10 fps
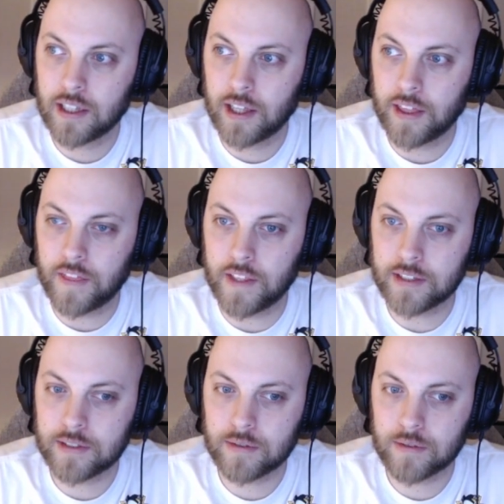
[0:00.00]

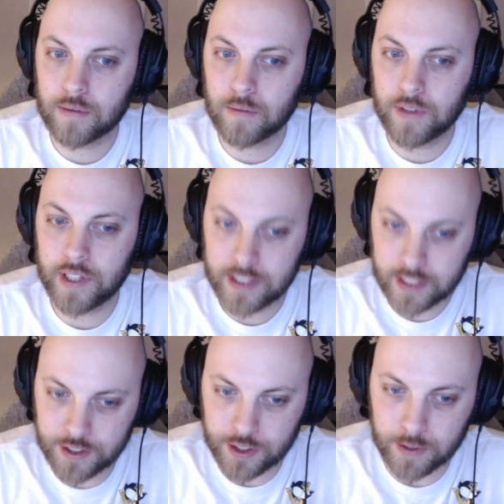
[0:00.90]
This
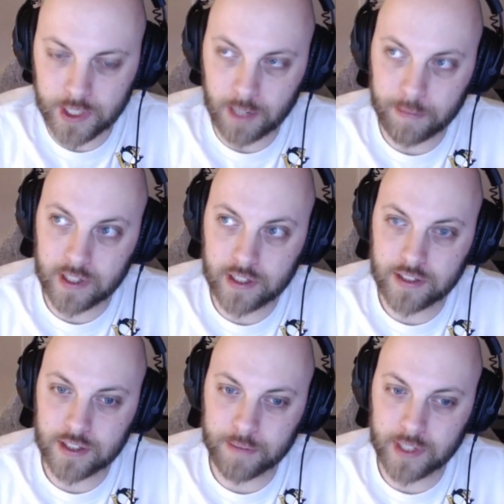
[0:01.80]
issue would not be a good
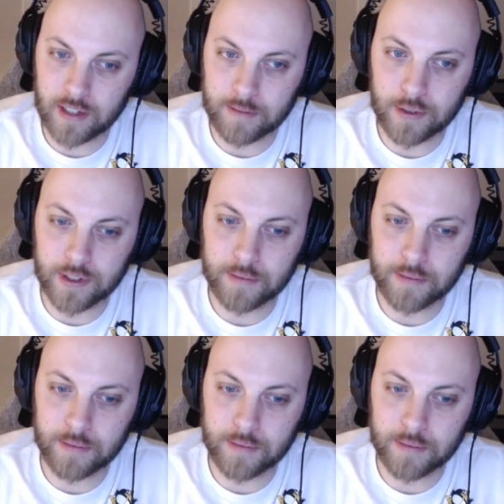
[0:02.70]
jumping on point,